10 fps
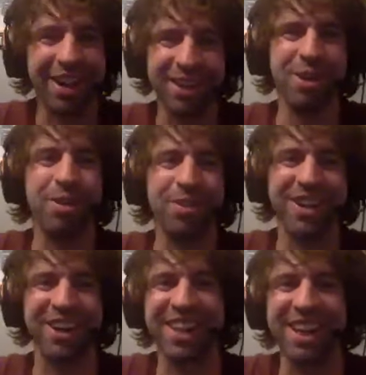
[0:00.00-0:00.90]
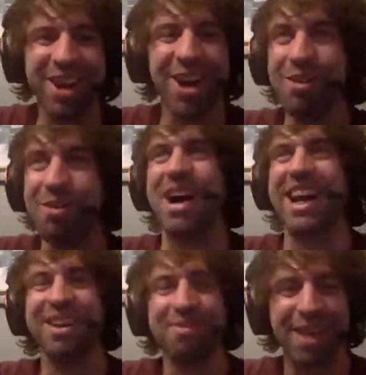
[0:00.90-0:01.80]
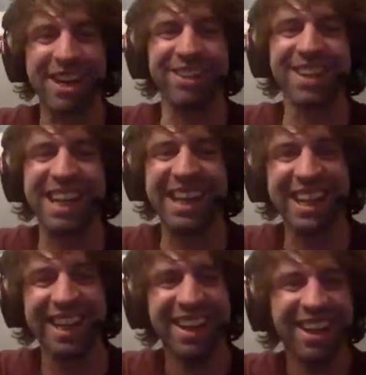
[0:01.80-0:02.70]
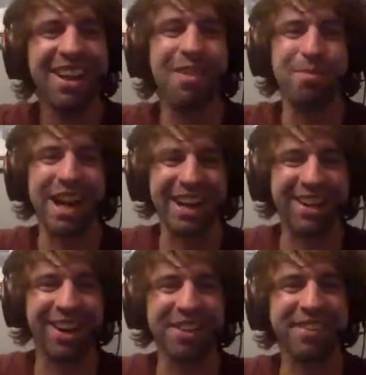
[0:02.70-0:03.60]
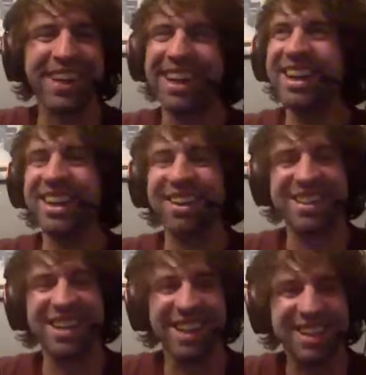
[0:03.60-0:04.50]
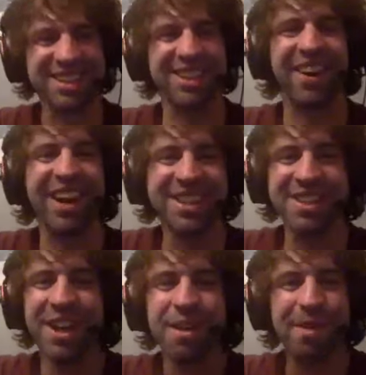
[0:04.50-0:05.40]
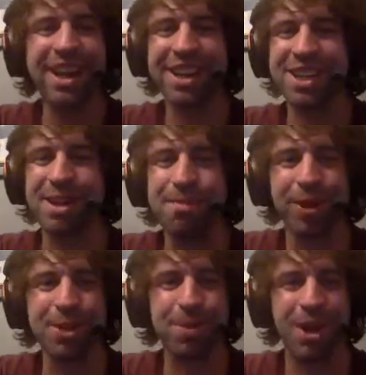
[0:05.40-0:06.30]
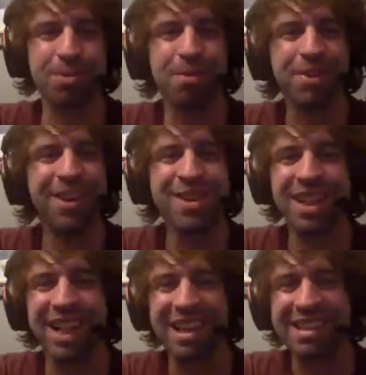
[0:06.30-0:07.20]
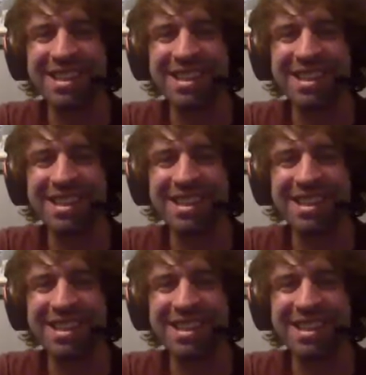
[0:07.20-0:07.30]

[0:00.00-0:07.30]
you got them home, Michael Keane and Ben Godfrey. Jesus Christ, just make it as simple as possible for those lads.